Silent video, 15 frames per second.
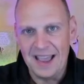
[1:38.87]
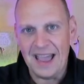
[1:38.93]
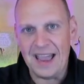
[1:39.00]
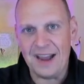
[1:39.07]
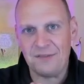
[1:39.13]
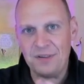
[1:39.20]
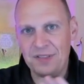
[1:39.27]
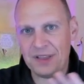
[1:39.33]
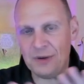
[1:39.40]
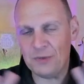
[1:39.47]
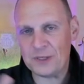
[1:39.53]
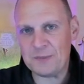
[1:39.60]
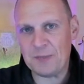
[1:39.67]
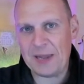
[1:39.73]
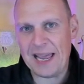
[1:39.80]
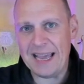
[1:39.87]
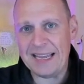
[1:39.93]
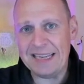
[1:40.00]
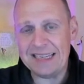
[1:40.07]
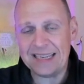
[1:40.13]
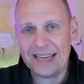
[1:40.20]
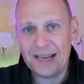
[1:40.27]
Everything was
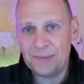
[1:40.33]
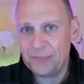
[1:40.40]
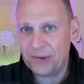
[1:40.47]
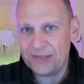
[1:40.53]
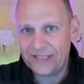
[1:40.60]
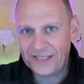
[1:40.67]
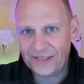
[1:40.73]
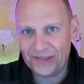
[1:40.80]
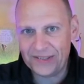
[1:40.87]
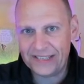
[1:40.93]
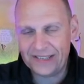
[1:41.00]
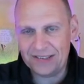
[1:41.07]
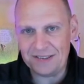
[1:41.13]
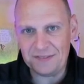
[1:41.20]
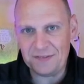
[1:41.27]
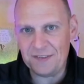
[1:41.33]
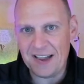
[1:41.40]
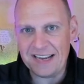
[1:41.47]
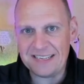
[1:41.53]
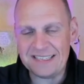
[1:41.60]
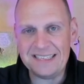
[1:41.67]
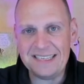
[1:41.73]
planned up until the
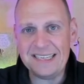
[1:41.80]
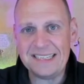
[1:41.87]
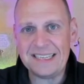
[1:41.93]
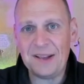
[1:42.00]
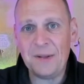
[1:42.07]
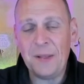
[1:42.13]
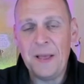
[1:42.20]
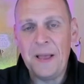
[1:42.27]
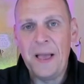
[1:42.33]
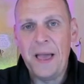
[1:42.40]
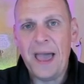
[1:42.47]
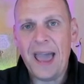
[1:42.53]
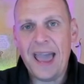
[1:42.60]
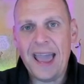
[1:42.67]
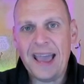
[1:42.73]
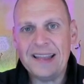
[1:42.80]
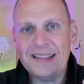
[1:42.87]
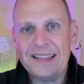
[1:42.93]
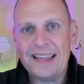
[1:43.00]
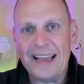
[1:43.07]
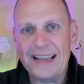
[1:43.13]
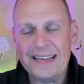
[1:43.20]
finest detail,
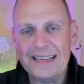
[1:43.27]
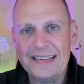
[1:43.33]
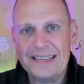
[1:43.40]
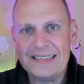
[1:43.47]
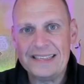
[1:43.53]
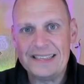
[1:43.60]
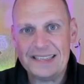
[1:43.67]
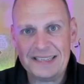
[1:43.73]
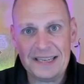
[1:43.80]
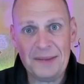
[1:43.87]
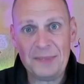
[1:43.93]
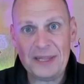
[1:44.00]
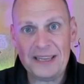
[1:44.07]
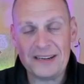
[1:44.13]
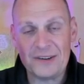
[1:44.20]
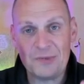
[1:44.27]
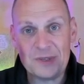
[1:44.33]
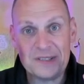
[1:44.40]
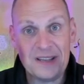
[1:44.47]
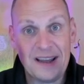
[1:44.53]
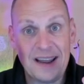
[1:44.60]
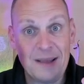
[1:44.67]
and then the team leader
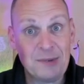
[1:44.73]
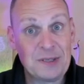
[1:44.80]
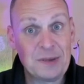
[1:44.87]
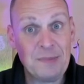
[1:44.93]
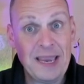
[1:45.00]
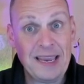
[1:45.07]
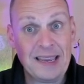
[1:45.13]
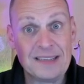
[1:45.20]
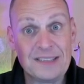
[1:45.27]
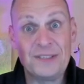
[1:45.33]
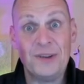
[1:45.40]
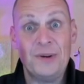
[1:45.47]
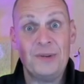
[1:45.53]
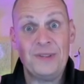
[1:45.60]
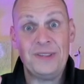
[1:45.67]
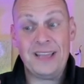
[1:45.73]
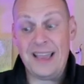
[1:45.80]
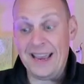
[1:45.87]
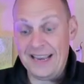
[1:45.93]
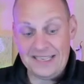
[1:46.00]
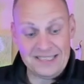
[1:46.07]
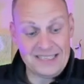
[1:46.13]
was not able to make it. So
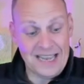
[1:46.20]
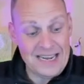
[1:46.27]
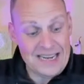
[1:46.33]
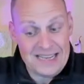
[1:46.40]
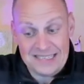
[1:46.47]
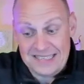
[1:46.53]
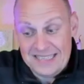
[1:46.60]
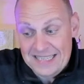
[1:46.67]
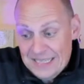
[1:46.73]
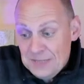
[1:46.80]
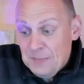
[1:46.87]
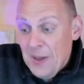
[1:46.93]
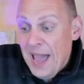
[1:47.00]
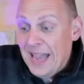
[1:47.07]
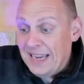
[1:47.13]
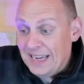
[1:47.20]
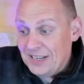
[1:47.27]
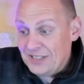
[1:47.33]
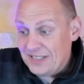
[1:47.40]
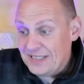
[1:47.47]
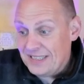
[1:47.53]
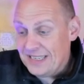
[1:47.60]
they send us this
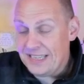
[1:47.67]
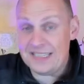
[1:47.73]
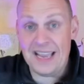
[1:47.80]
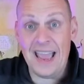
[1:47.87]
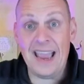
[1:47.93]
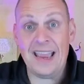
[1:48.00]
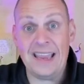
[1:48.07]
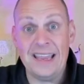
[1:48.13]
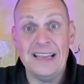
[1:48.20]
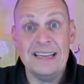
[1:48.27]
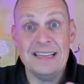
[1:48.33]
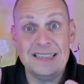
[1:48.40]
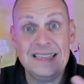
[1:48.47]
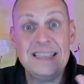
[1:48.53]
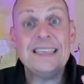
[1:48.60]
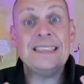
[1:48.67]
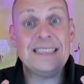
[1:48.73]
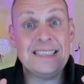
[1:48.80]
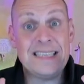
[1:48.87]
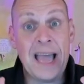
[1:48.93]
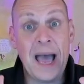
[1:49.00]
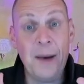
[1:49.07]
package and says, hey, this
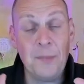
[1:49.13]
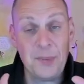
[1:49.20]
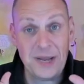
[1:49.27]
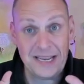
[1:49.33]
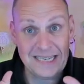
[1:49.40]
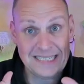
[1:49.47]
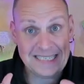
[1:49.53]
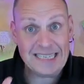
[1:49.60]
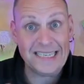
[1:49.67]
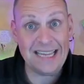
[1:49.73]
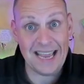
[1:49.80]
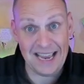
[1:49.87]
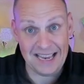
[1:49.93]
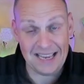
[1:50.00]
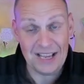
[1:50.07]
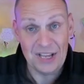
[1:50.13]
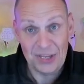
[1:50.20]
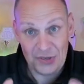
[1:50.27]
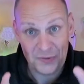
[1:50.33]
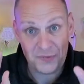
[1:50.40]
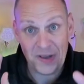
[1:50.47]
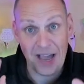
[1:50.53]
is happening today.
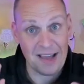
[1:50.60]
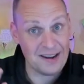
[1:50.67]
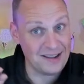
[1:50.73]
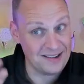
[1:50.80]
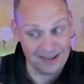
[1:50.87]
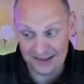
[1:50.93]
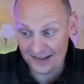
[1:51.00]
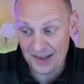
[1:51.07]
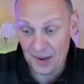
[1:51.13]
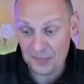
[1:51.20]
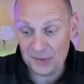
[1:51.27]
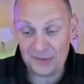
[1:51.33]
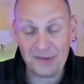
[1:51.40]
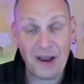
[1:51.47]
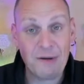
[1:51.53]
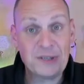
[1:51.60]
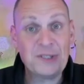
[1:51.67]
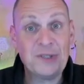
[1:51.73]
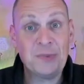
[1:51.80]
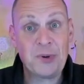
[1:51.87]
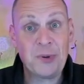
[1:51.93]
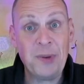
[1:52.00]
You've got a couple of hours
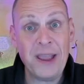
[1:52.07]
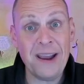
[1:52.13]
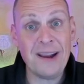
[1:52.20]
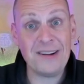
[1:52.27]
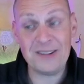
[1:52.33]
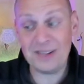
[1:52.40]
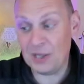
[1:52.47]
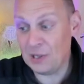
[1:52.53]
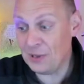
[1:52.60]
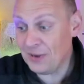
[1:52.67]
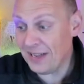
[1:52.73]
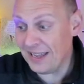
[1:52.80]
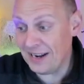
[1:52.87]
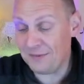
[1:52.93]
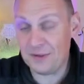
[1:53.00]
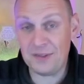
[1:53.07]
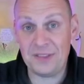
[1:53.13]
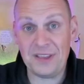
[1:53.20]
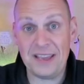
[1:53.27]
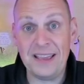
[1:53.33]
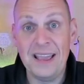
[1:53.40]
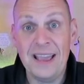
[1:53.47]
to prepare, look at
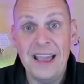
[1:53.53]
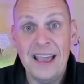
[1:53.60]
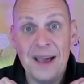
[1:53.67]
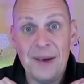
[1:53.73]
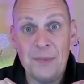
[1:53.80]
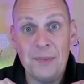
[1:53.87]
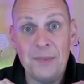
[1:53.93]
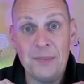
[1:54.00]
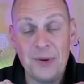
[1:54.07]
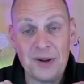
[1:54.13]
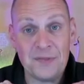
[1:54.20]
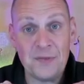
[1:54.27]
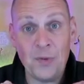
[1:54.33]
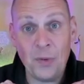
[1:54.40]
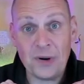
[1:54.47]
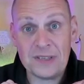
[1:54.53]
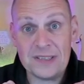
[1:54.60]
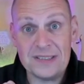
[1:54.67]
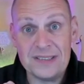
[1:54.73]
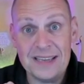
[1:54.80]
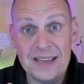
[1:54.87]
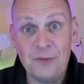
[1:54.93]
everything. But of
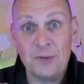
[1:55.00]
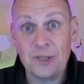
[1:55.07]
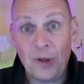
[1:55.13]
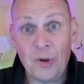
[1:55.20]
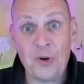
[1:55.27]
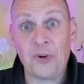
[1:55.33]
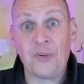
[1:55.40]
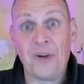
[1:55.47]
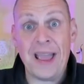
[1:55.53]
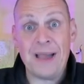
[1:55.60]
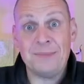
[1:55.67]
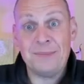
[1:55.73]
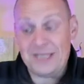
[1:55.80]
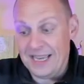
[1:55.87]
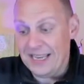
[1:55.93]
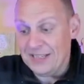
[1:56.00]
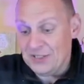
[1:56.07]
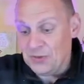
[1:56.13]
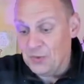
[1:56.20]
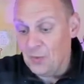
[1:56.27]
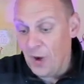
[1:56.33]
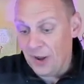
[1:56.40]
course, it was all crammed
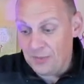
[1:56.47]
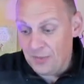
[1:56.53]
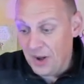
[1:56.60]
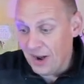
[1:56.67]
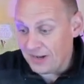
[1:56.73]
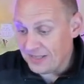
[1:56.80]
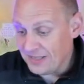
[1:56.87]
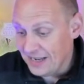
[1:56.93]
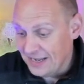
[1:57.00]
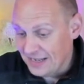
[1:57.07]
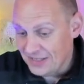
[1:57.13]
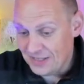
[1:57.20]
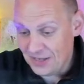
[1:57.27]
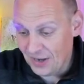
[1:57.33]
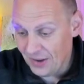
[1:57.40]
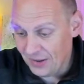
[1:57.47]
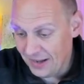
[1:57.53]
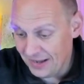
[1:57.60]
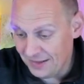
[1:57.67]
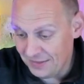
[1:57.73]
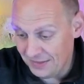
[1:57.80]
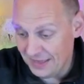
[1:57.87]
into one box.
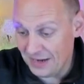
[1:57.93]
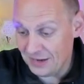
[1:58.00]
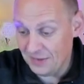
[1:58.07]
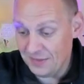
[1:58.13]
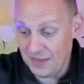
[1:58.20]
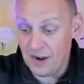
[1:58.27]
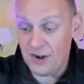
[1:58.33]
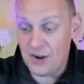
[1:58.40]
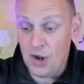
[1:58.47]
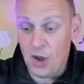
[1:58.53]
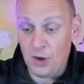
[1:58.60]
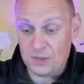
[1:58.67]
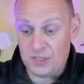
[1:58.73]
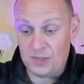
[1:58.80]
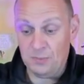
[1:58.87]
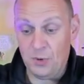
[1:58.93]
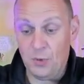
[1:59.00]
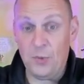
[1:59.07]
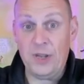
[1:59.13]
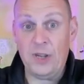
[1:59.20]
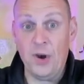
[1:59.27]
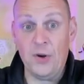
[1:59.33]
So there are notes, but
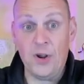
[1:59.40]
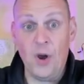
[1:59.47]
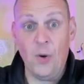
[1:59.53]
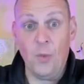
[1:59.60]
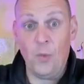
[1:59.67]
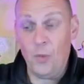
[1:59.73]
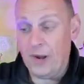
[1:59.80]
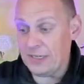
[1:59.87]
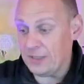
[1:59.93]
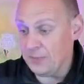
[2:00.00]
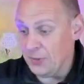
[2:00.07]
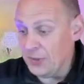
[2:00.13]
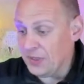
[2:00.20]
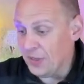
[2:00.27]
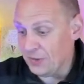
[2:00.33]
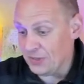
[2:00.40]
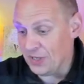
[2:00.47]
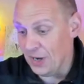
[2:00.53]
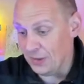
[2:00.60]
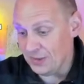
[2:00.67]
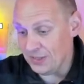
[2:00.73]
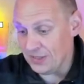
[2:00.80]
we don't know where to put those
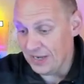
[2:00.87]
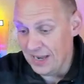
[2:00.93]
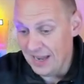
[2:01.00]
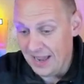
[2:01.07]
notes.